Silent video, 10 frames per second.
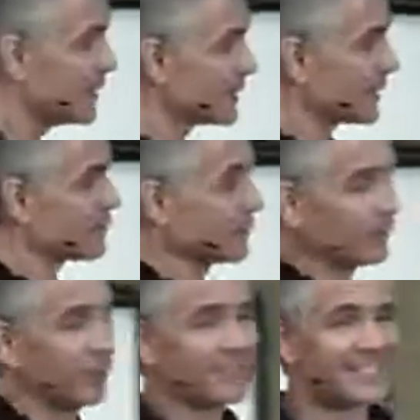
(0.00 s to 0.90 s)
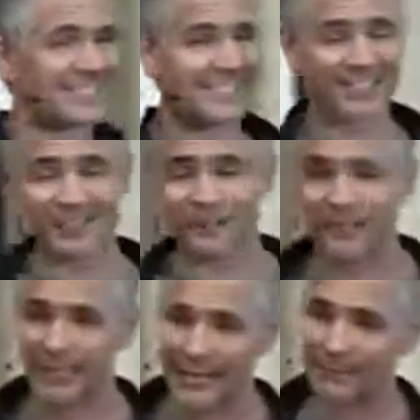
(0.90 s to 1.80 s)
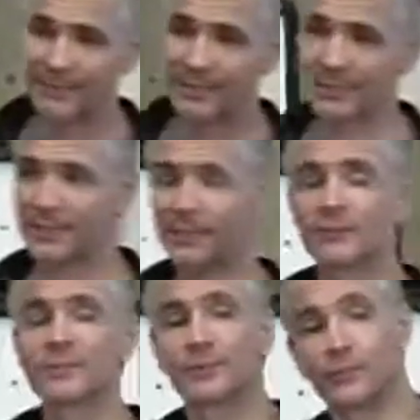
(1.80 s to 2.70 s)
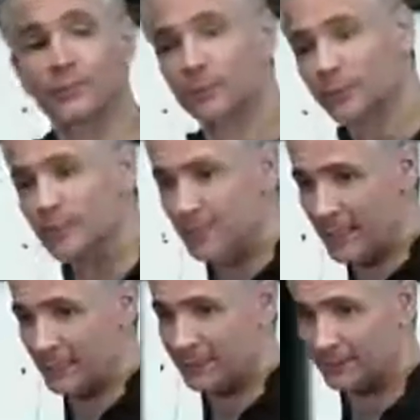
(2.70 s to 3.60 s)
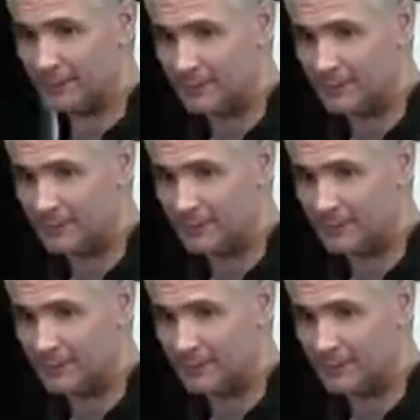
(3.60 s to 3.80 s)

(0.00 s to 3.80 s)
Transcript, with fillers: Test bullet points extensively on opt ins. The colors of the bullet points matter.